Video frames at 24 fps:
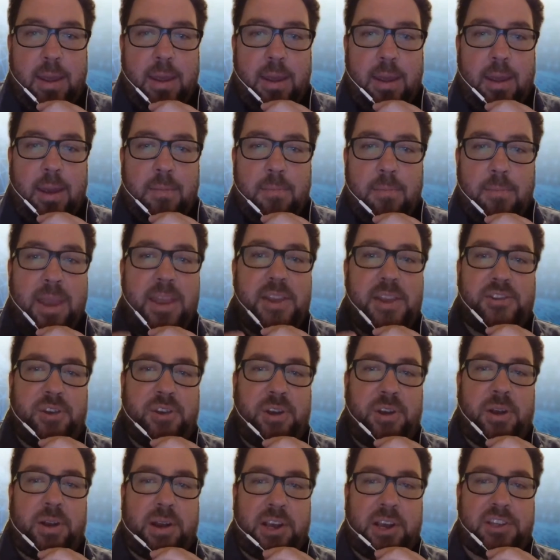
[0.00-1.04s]
making sure
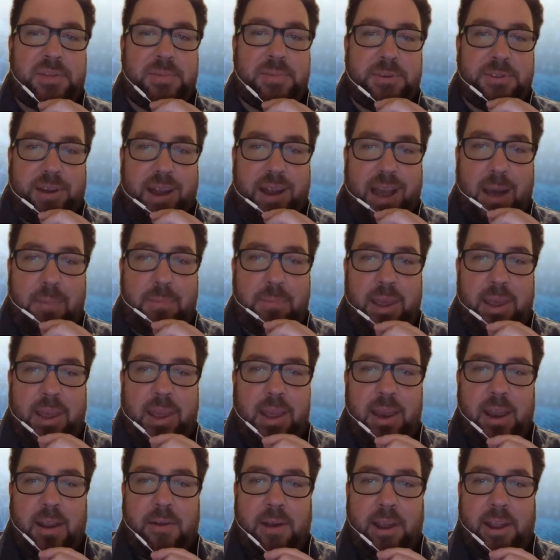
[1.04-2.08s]
your customers are happy and
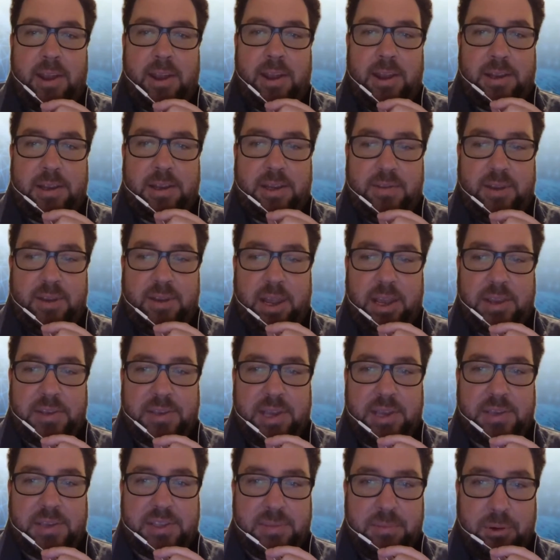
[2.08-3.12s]
getting great connectivity
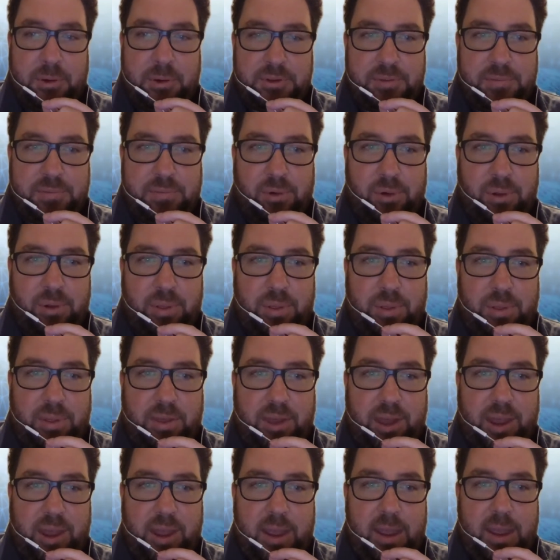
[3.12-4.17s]
is the most important
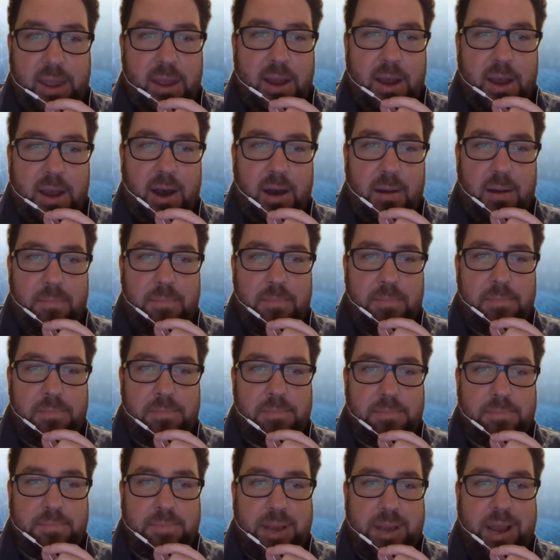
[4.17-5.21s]
thing.
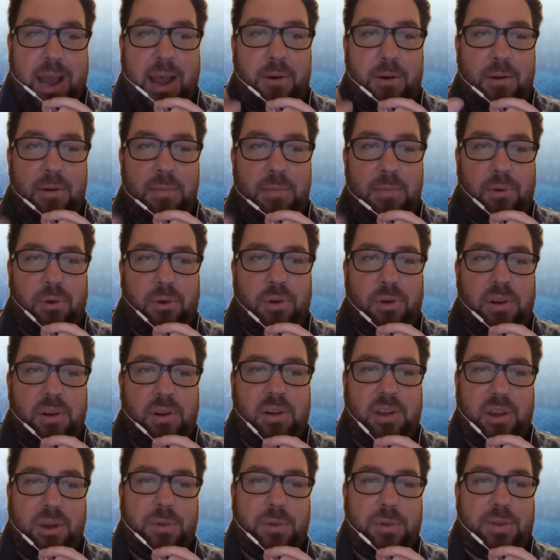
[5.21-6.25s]
But how important do
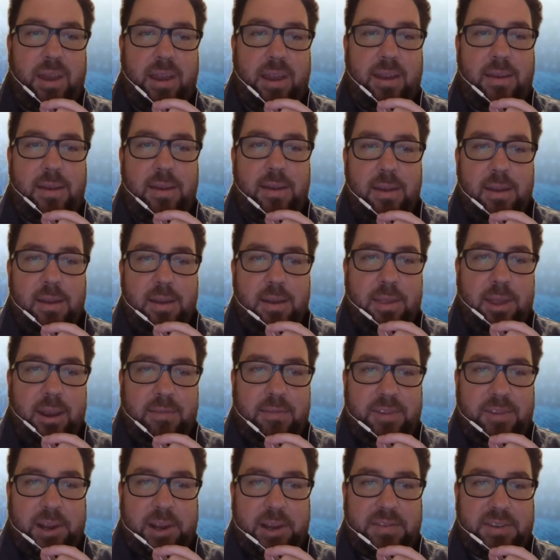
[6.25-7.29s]
you think that
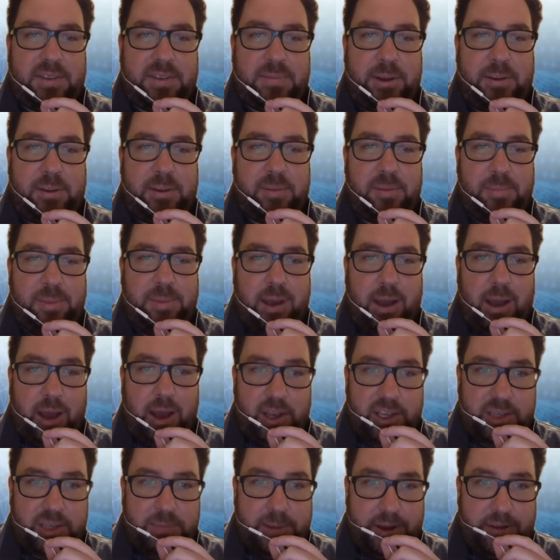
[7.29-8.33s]
effective
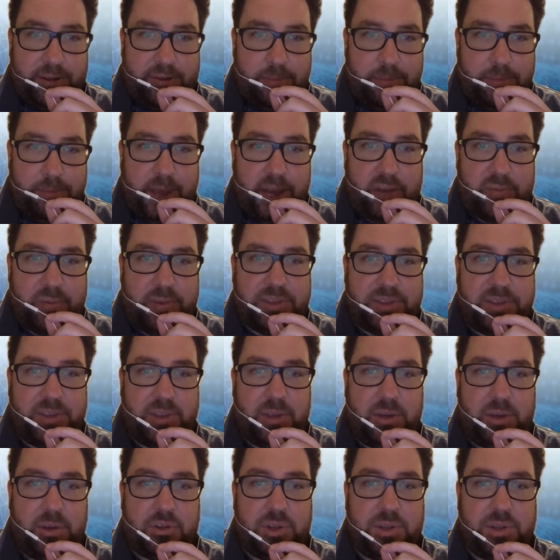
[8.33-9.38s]
spectrum management
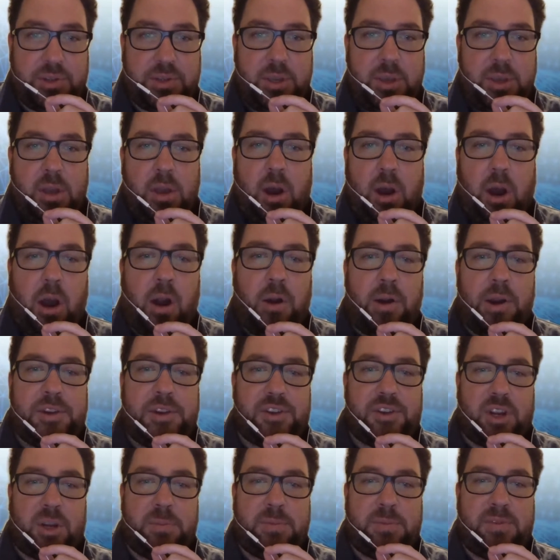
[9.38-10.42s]
solutions are in
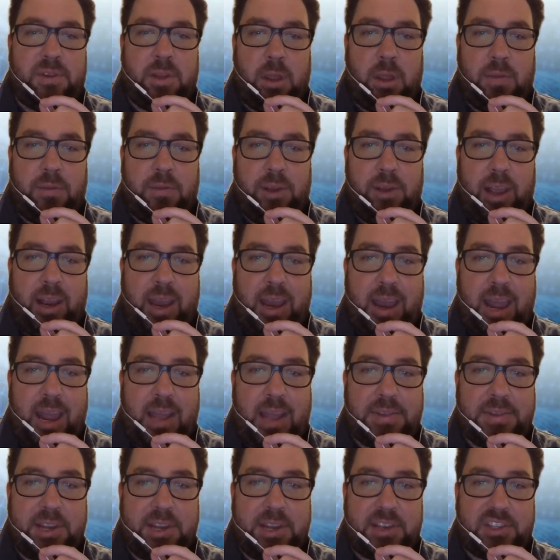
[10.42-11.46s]
terms of delivering an
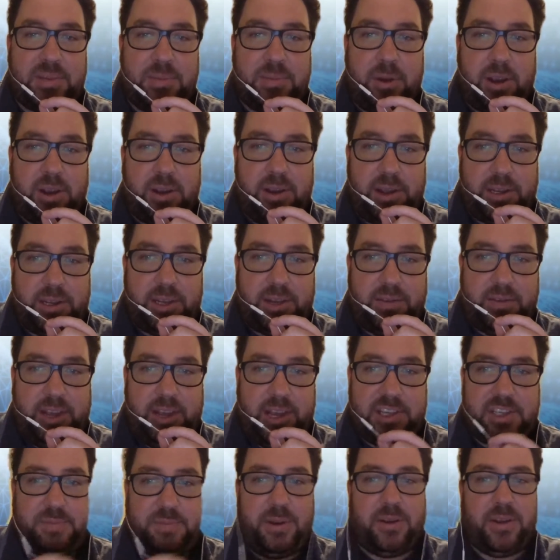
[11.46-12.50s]
enhanced customer connectivity
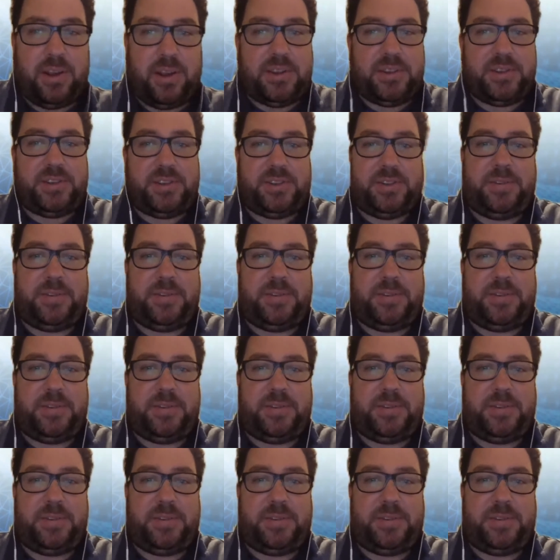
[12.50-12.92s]
experience?